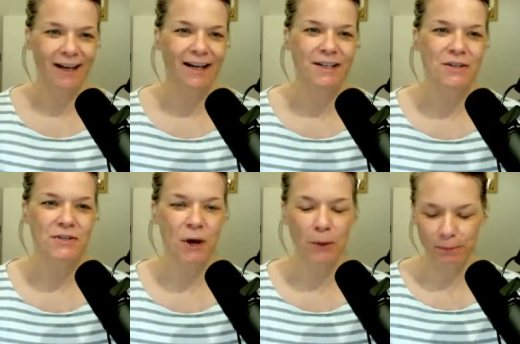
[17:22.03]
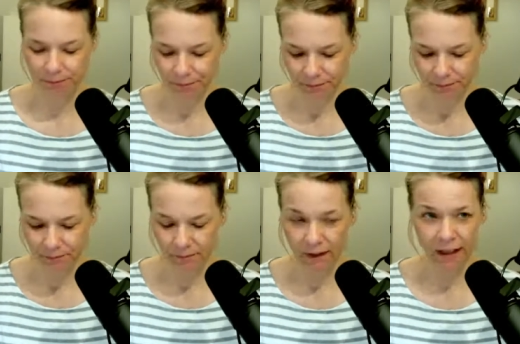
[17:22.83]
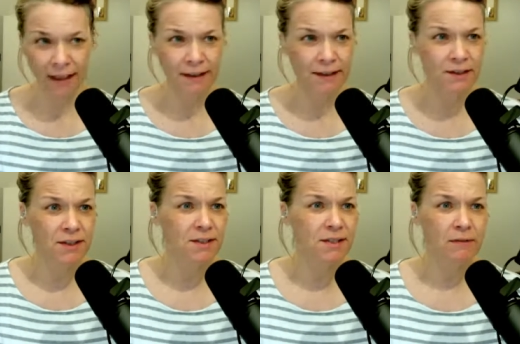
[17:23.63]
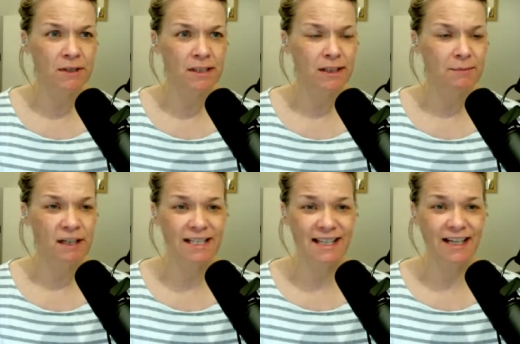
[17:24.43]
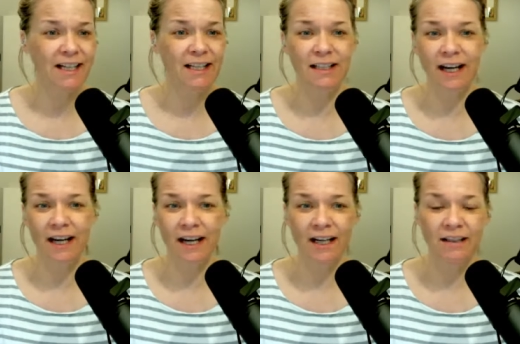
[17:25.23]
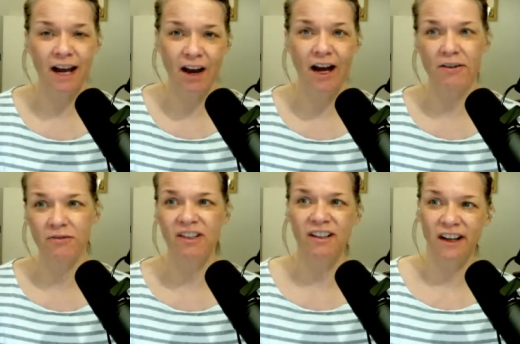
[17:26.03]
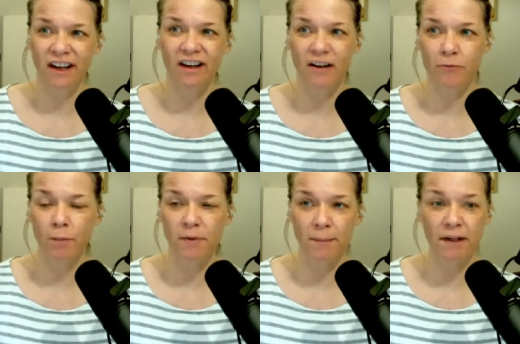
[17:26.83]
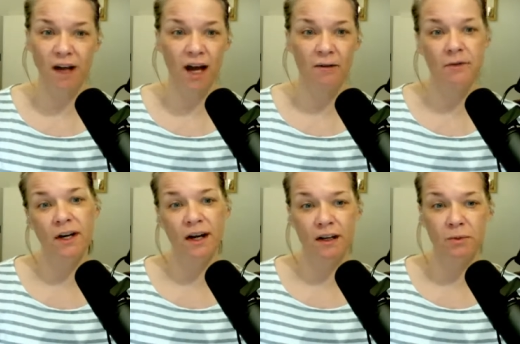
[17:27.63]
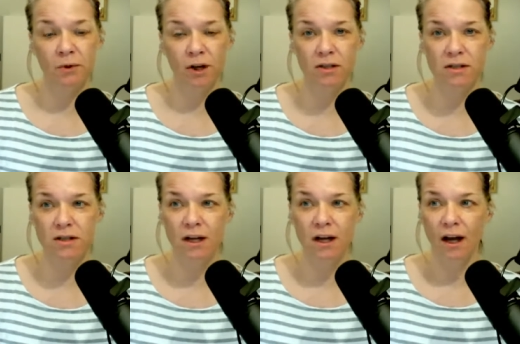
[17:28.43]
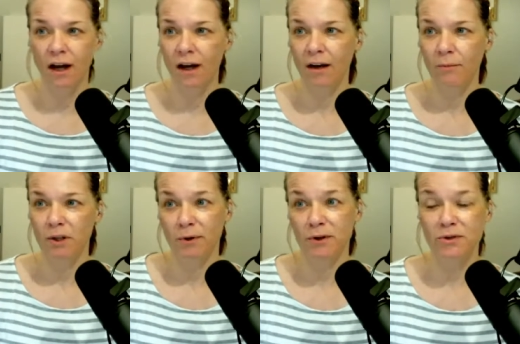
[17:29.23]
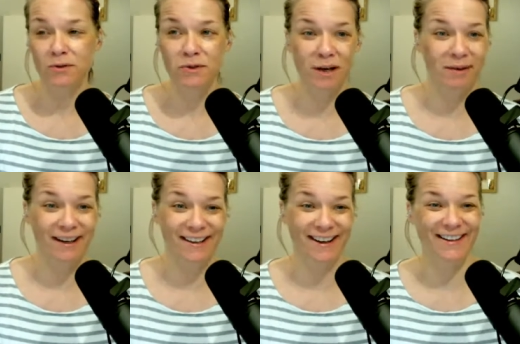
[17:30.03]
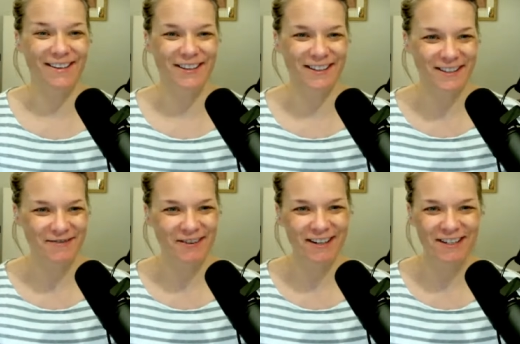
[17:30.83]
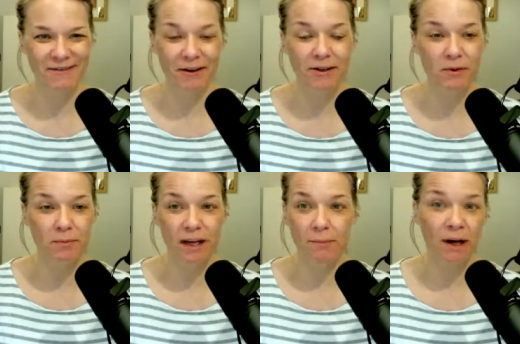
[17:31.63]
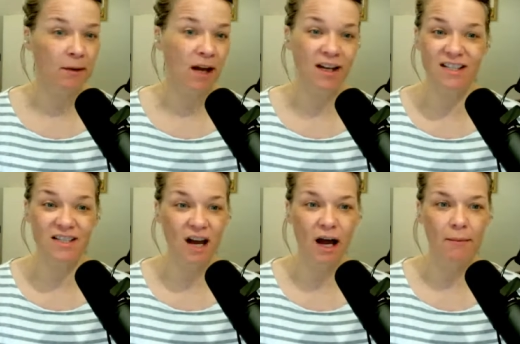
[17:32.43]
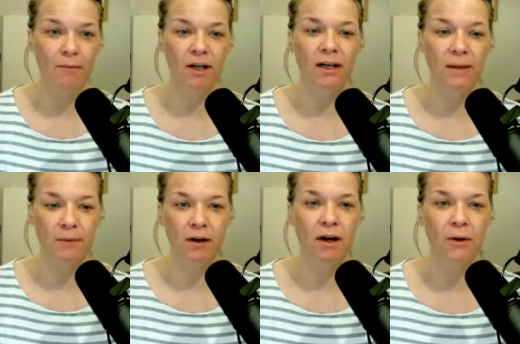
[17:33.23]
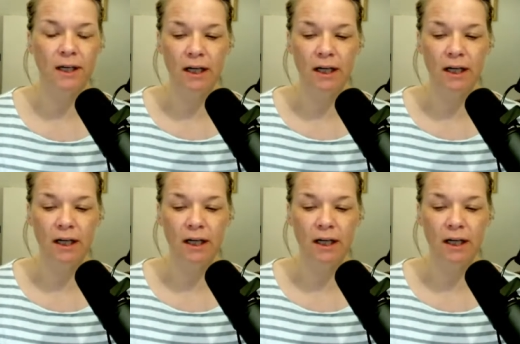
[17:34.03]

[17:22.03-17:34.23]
So this is 17 minutes in, and now I feel like I've warmed up enough that I could rehearse with the person who's coming at 9:30 this morning to rehearse with me. But I'm not going to stop. I'm going to keep on going